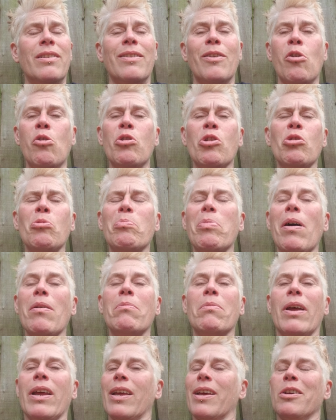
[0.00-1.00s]
All you bun
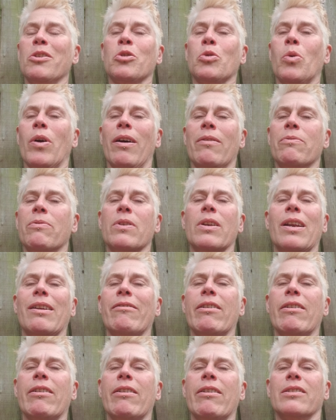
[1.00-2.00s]
makers will have vanilla
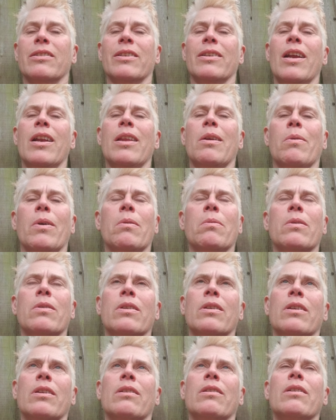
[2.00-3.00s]
essence in anyway, won't
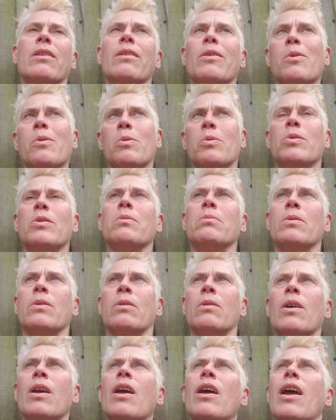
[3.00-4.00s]
you? Of course you will.
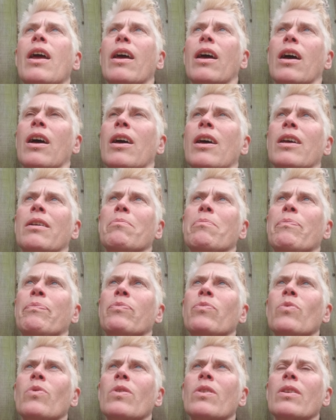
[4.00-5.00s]

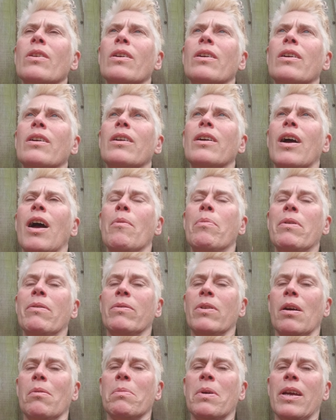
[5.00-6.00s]
A bit of
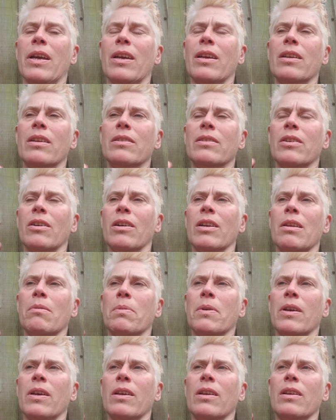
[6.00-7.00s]
nutmeg, tiny
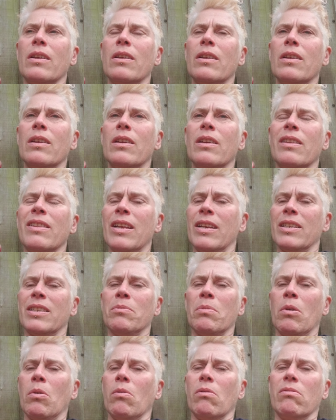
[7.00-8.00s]
bit, and then it
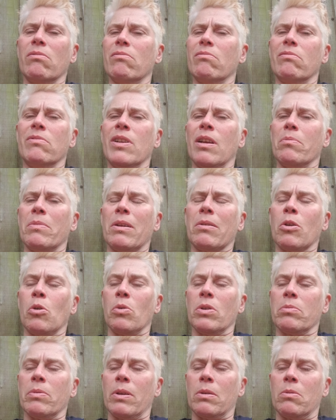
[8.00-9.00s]
smelt. Nutmeg
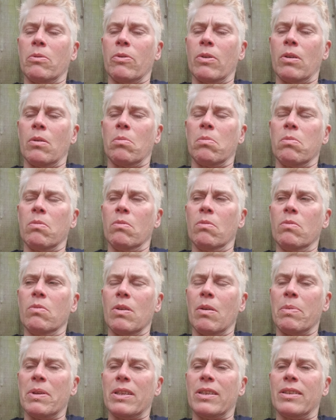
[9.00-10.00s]
always makes me feel
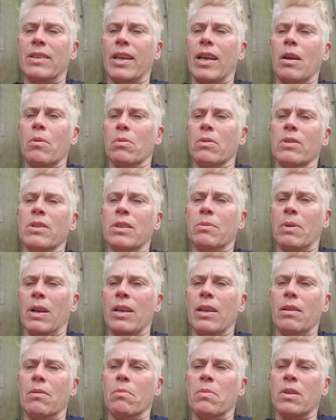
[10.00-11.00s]
a bit sick when I smell
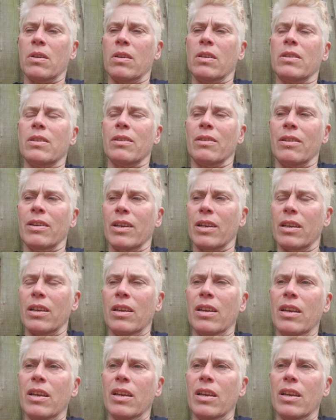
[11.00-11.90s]
it, but it's like